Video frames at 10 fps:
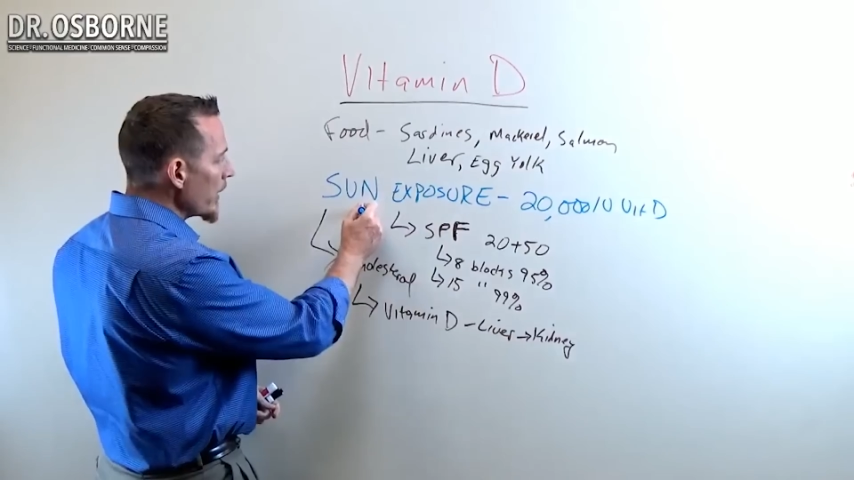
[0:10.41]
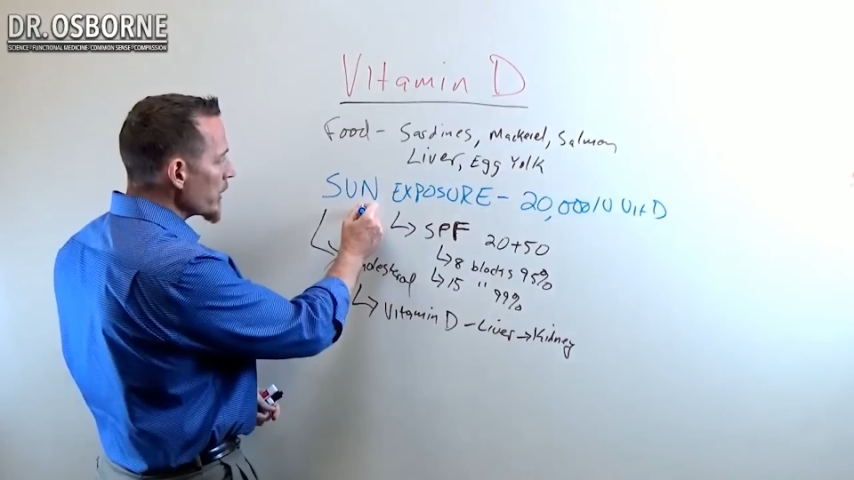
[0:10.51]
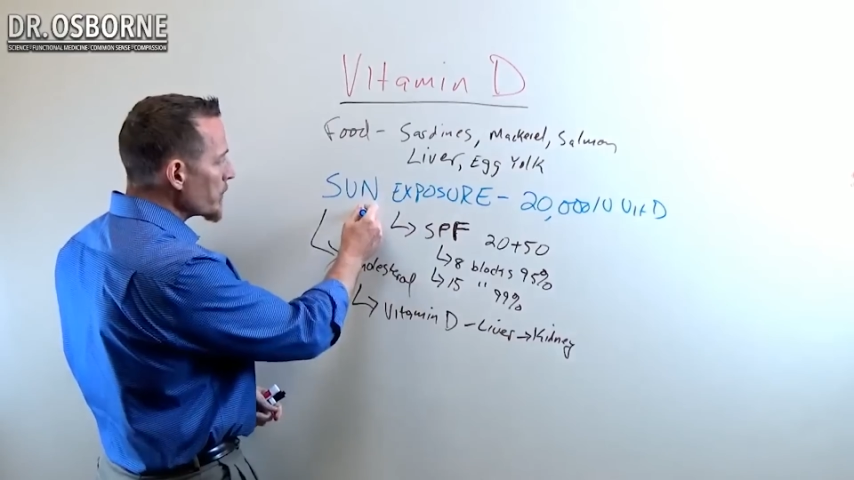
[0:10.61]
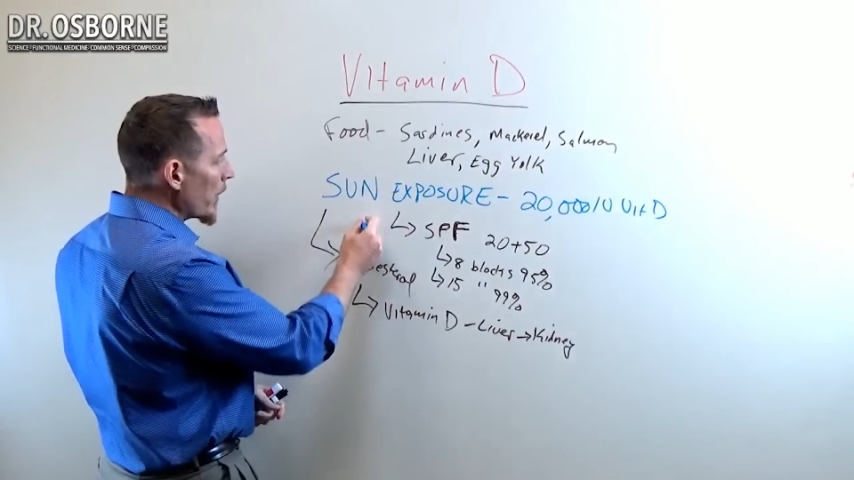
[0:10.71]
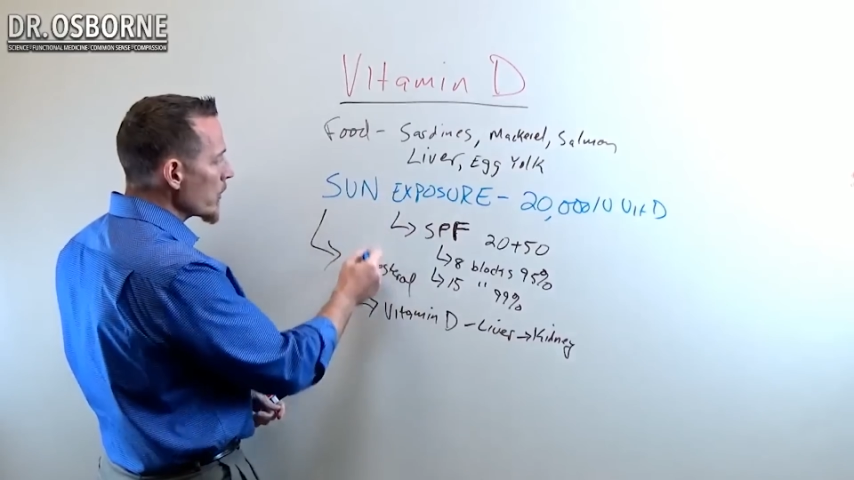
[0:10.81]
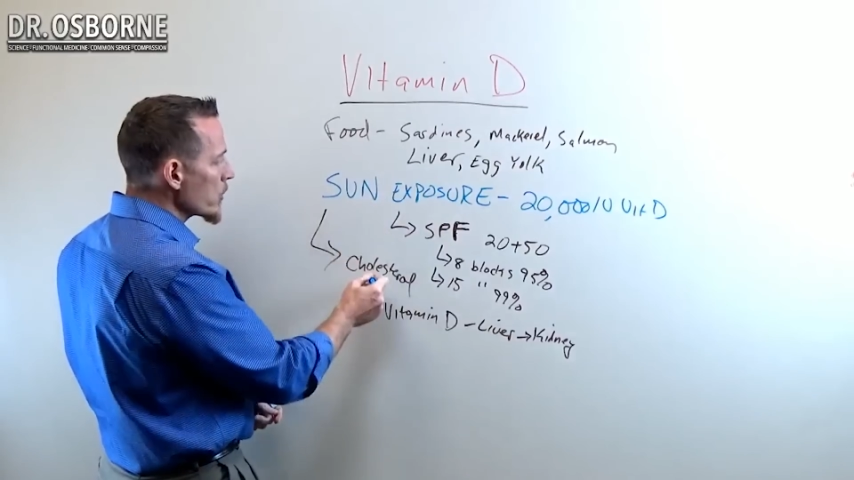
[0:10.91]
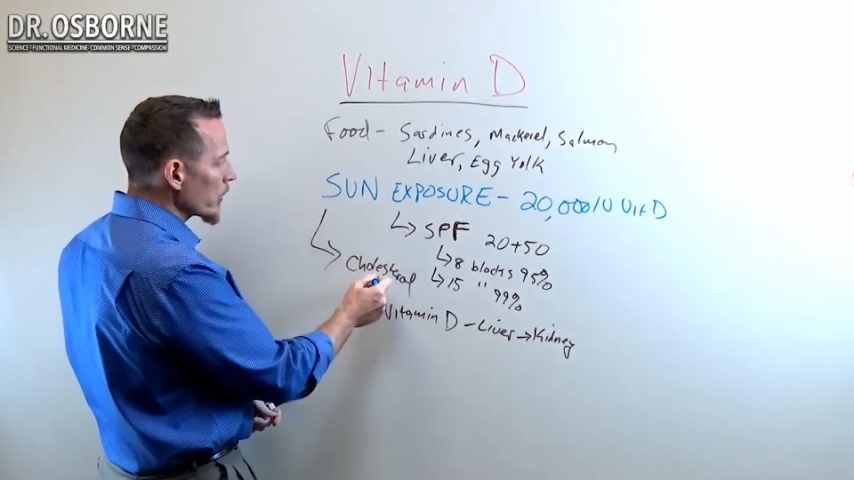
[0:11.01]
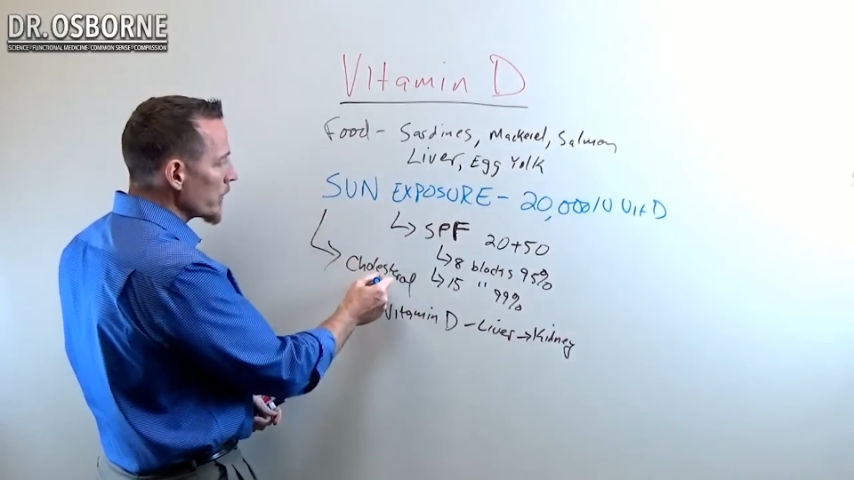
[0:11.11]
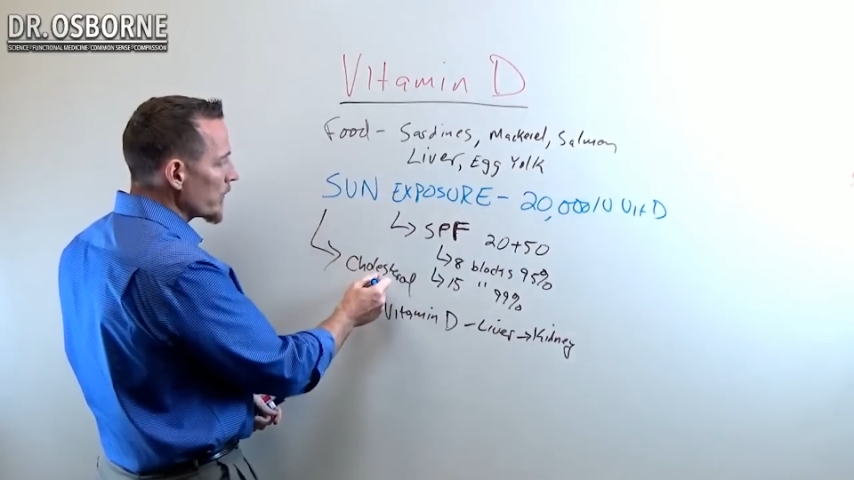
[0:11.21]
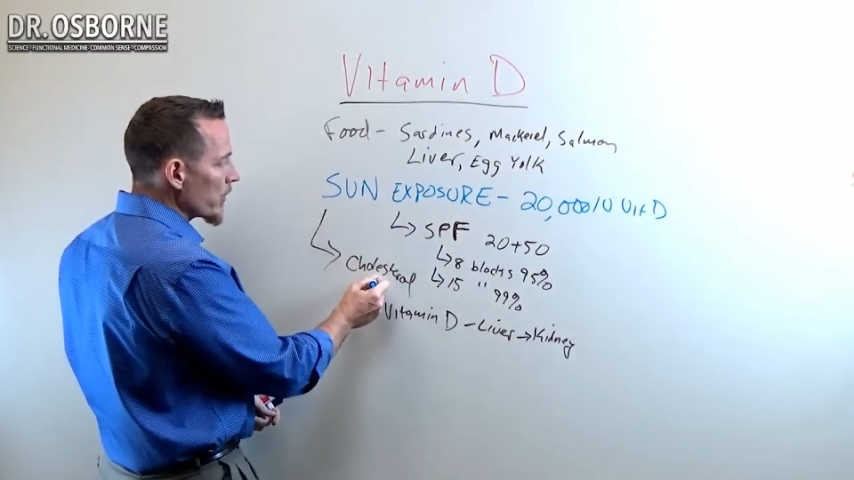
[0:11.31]
sun
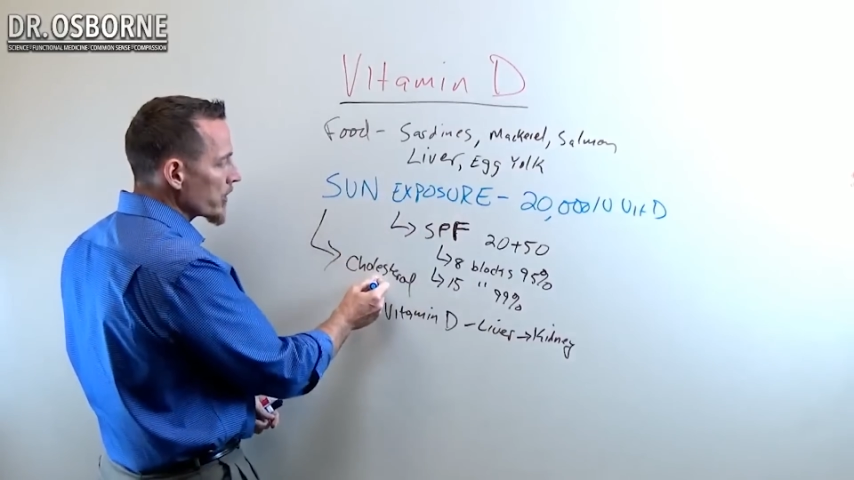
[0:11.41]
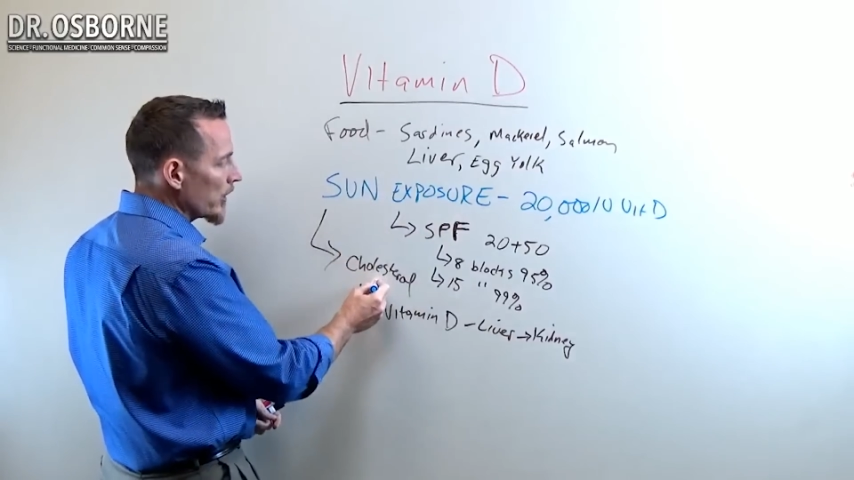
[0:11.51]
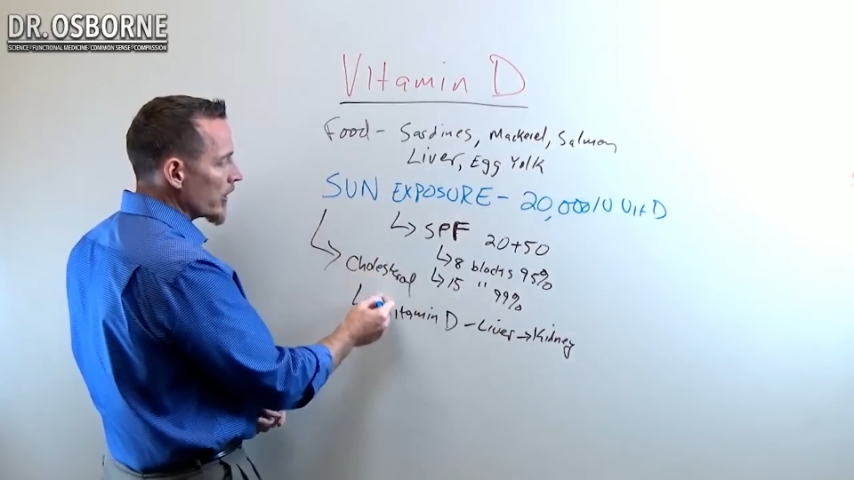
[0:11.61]
exposure converts